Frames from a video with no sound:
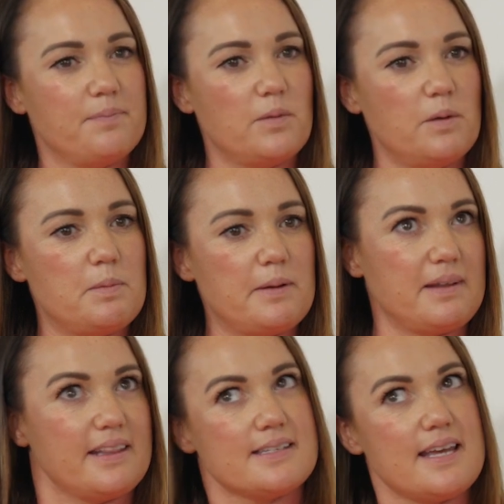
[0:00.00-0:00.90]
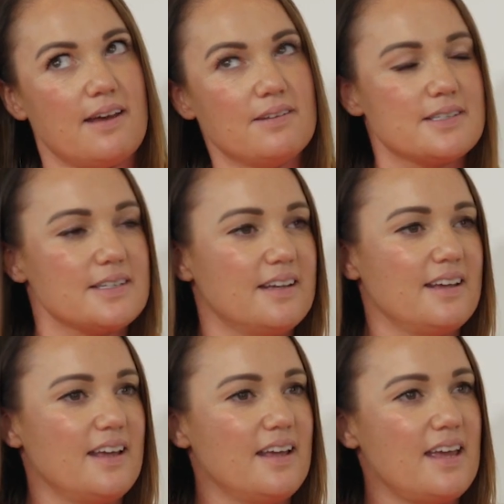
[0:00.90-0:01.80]
We were building this house,
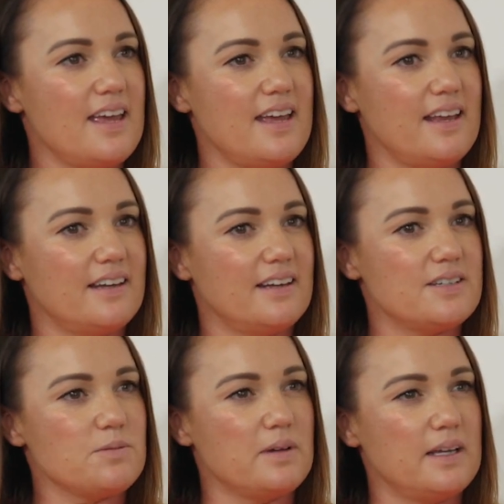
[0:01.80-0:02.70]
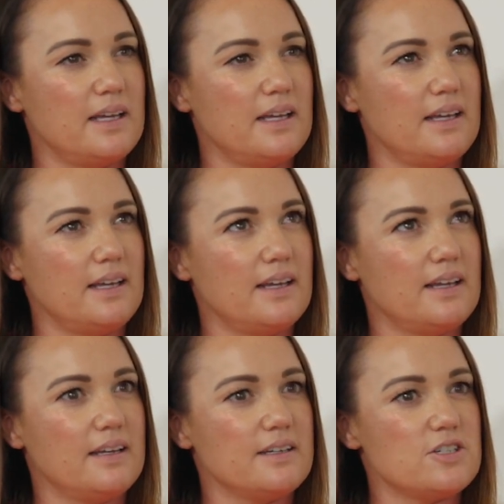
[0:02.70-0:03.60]
and we
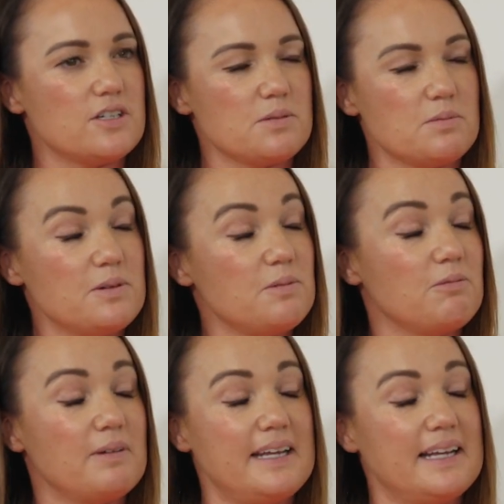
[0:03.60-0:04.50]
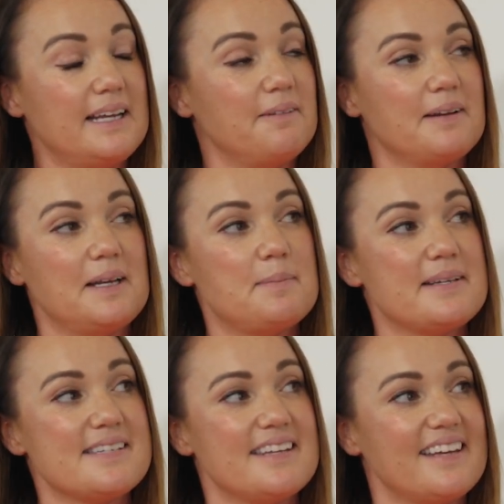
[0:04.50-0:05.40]
just were really, really
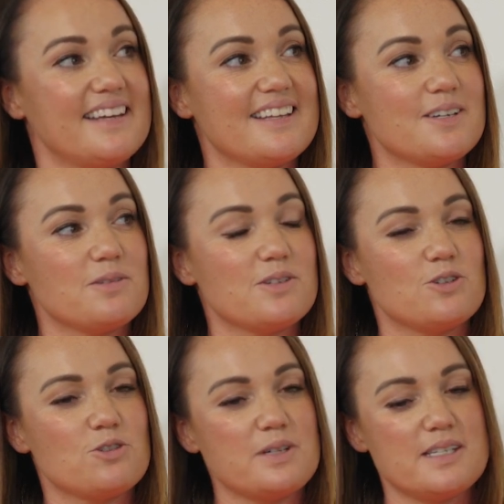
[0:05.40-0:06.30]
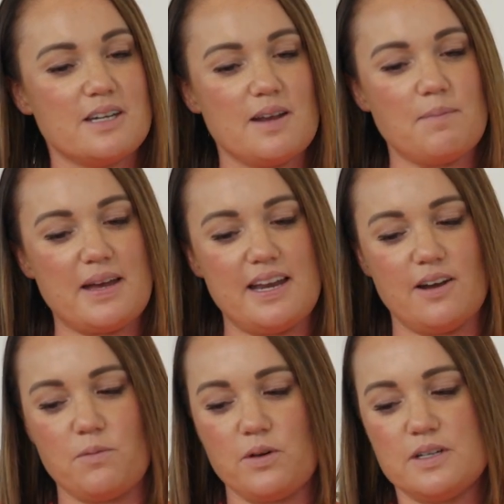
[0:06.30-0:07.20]
busy. Yeah. And it was a choice that I made.
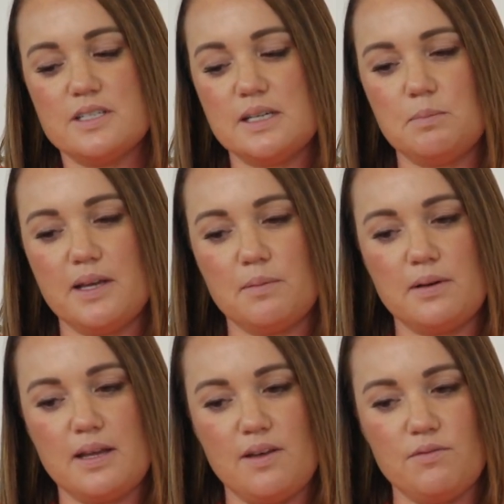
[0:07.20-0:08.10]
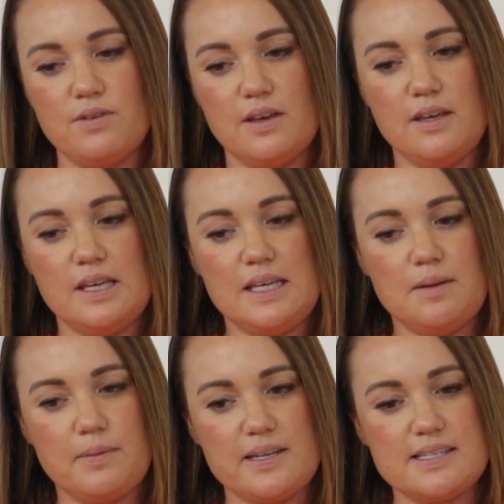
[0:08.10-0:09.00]
I wanted to be able to have
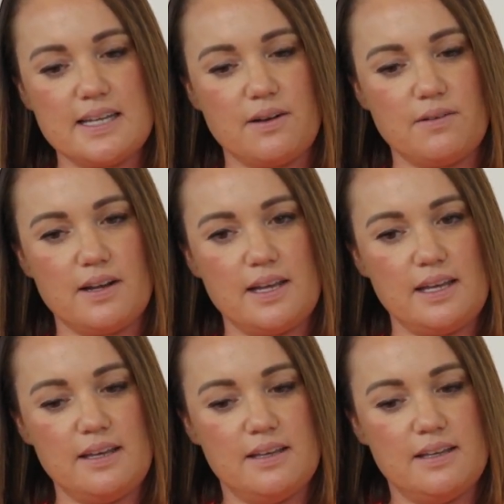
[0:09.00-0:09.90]
my salary